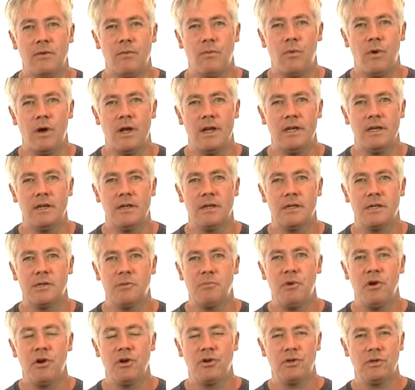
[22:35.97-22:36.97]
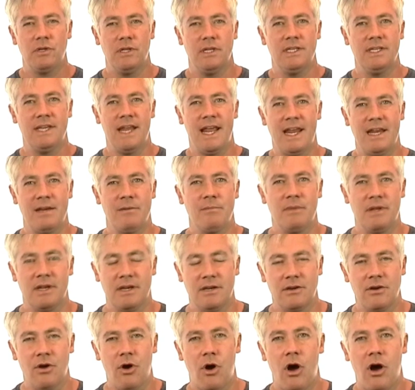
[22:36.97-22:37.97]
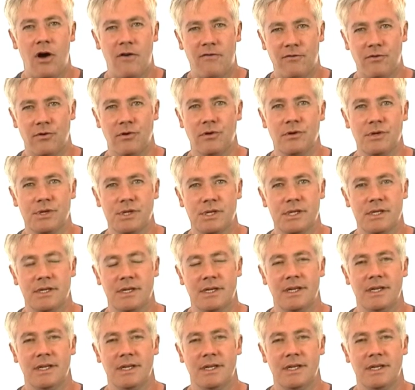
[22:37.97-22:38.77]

What spiritual attainment offers